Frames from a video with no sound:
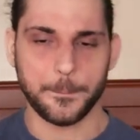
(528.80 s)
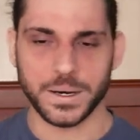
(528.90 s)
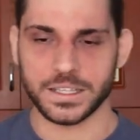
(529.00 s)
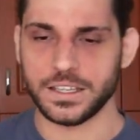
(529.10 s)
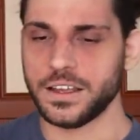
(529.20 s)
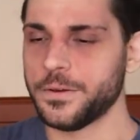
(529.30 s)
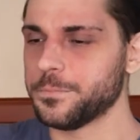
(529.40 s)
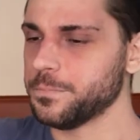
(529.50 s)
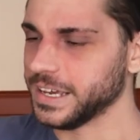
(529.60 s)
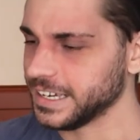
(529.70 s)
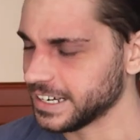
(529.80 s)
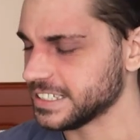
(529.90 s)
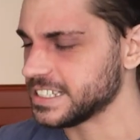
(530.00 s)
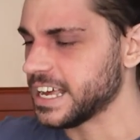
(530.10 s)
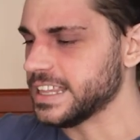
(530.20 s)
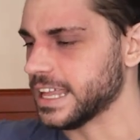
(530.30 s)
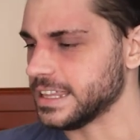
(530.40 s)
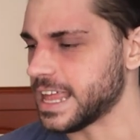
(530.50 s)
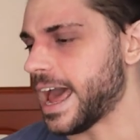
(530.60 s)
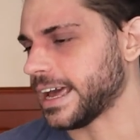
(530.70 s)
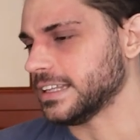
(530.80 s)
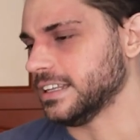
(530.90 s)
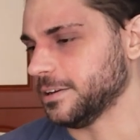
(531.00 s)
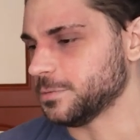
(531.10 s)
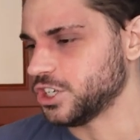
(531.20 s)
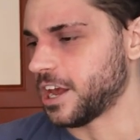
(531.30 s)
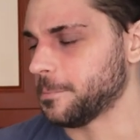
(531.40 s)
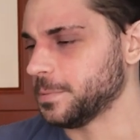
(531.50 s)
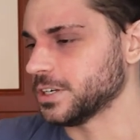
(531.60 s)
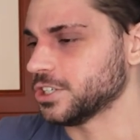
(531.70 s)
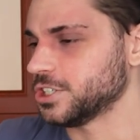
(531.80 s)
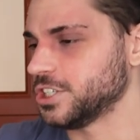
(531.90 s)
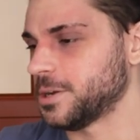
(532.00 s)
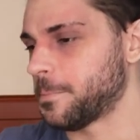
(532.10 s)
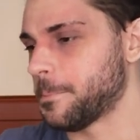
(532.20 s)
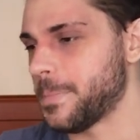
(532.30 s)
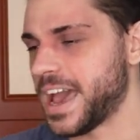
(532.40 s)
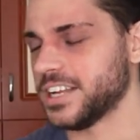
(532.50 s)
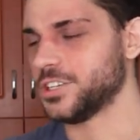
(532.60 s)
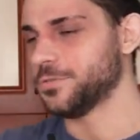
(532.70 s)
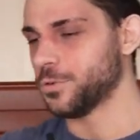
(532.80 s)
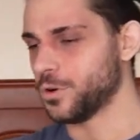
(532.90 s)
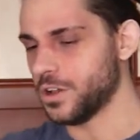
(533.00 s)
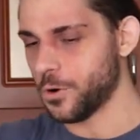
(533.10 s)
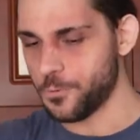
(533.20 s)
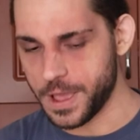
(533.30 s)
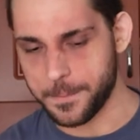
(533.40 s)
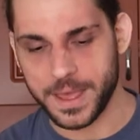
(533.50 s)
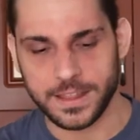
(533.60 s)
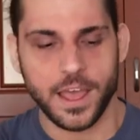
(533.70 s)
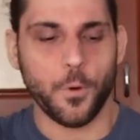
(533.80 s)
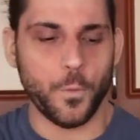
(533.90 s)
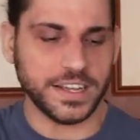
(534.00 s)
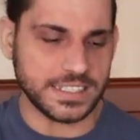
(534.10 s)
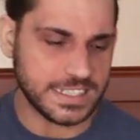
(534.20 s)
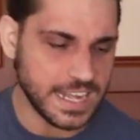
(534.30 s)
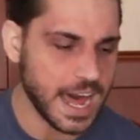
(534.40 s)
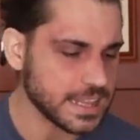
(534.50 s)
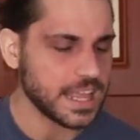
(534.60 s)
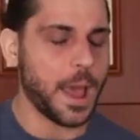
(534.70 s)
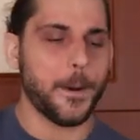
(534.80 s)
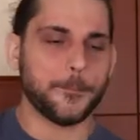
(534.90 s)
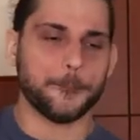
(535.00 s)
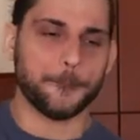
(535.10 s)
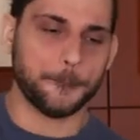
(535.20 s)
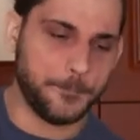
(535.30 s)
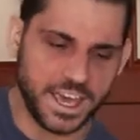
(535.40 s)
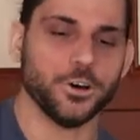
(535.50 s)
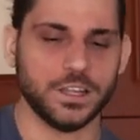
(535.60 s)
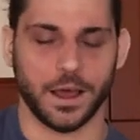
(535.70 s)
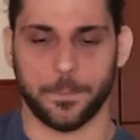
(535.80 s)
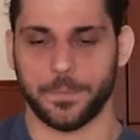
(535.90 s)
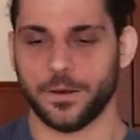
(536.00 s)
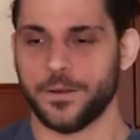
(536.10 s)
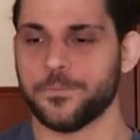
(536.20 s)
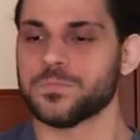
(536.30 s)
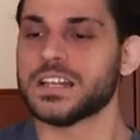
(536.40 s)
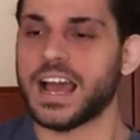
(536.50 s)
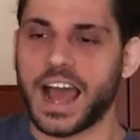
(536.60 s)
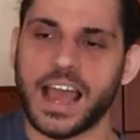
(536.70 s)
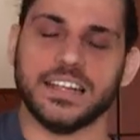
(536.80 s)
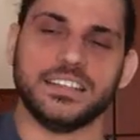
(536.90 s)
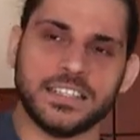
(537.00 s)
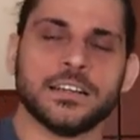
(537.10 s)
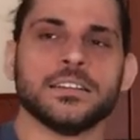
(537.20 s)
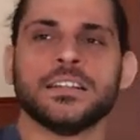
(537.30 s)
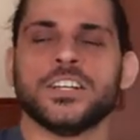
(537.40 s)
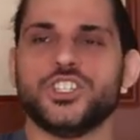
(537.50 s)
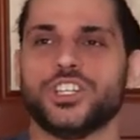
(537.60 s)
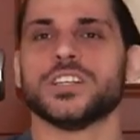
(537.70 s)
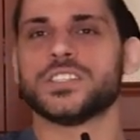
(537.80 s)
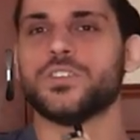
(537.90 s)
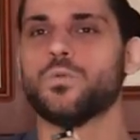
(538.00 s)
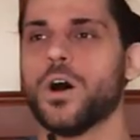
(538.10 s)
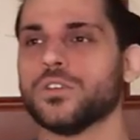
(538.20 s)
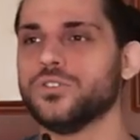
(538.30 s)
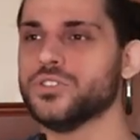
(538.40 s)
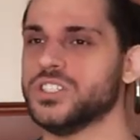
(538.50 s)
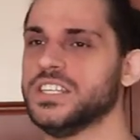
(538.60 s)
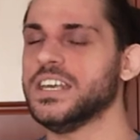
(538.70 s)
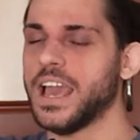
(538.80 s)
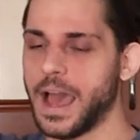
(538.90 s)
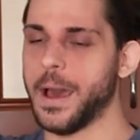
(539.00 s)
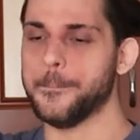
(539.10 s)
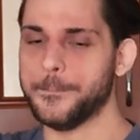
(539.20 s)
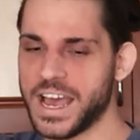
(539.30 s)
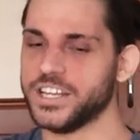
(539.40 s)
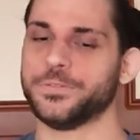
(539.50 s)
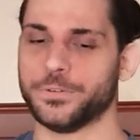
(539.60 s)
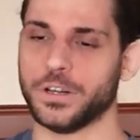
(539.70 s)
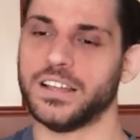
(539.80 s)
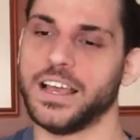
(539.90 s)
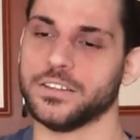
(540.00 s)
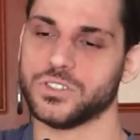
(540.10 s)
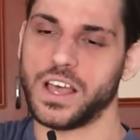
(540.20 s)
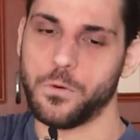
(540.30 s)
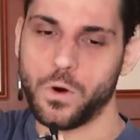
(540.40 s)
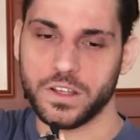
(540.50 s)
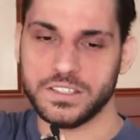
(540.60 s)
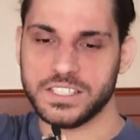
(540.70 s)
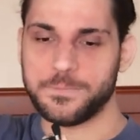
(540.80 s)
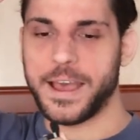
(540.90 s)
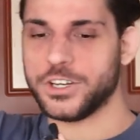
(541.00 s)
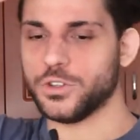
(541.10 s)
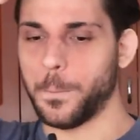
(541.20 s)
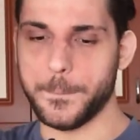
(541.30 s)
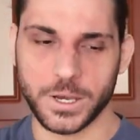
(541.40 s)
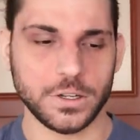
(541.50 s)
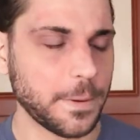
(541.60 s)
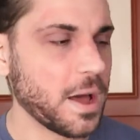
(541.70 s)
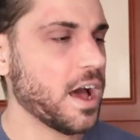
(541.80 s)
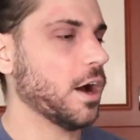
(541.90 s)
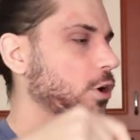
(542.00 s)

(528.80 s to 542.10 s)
but because the tag team championship match for the women was not build up. I didn't just want to see a match for the titles. I wanted this match to build up. I